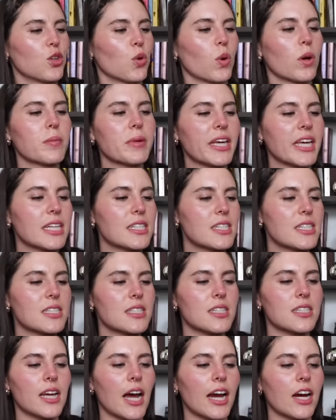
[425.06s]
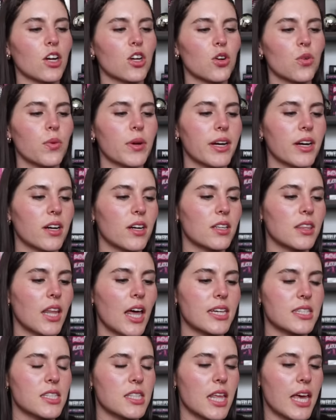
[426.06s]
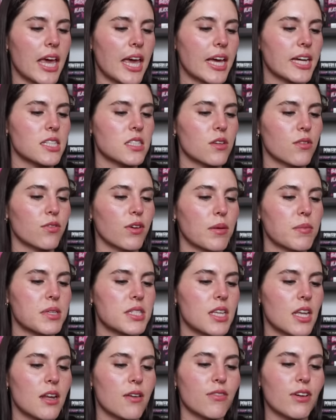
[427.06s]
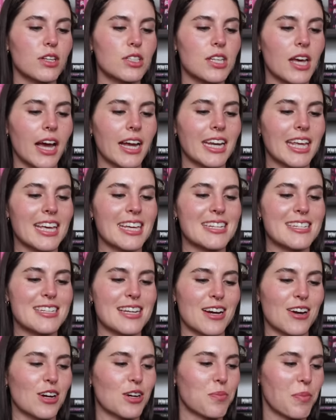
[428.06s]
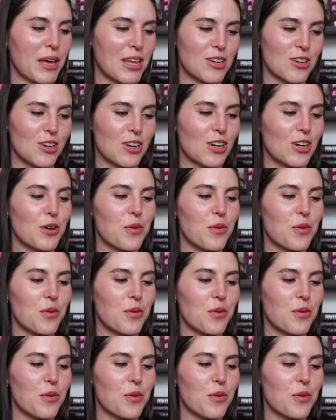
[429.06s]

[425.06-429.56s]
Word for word: Nora McKenzie's entire career lies in the hands of famous NFL tight end Derek Pender,